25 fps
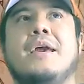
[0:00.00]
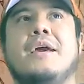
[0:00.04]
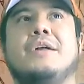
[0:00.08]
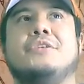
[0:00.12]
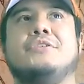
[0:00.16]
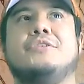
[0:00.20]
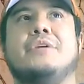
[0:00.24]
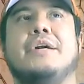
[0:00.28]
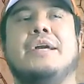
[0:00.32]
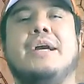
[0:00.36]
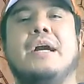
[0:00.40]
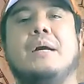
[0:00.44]

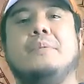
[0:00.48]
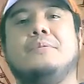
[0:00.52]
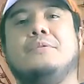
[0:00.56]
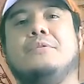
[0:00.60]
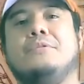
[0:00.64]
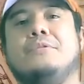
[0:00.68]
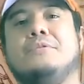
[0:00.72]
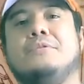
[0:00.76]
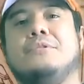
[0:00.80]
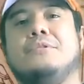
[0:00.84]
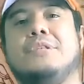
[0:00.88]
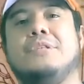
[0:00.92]
So I have
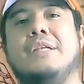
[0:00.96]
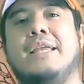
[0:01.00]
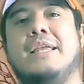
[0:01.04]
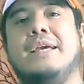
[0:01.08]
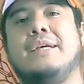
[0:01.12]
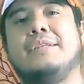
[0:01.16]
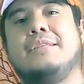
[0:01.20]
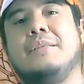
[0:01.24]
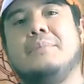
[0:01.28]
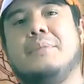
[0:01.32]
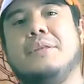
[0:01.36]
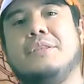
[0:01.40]
to
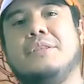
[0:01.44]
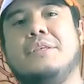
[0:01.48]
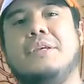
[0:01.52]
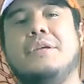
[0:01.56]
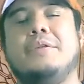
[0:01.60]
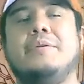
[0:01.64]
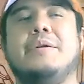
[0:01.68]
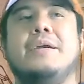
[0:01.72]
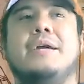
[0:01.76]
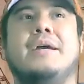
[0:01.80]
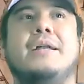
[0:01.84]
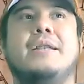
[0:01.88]
select the
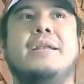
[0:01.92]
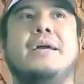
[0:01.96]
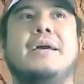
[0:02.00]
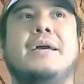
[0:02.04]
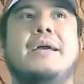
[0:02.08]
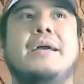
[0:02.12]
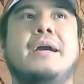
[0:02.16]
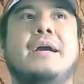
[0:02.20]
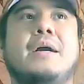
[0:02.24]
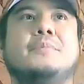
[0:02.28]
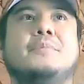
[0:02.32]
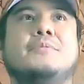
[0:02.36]
material,
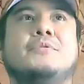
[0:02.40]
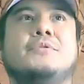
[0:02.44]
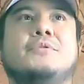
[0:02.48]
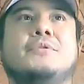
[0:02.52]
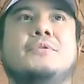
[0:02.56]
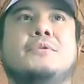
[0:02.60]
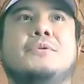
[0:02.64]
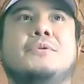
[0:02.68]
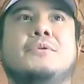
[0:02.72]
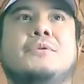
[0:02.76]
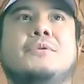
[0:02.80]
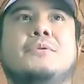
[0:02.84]
I have
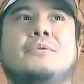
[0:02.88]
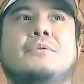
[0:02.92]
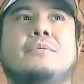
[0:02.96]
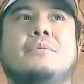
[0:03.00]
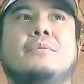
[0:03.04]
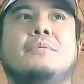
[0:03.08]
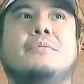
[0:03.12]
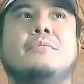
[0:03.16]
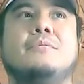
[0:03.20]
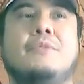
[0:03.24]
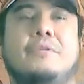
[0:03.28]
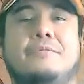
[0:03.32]
to
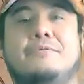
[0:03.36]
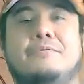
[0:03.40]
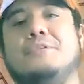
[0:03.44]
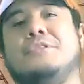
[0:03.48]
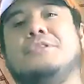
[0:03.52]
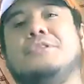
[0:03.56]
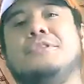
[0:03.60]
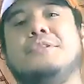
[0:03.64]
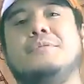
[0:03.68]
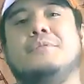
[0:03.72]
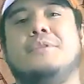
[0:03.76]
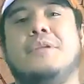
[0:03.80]
well,
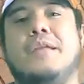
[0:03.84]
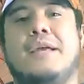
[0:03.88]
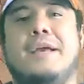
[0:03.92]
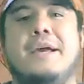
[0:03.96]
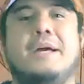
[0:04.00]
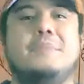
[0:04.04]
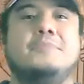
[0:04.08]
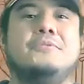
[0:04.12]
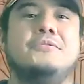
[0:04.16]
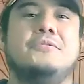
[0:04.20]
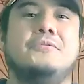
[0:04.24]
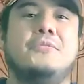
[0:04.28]
first of all, I
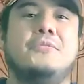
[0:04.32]
have to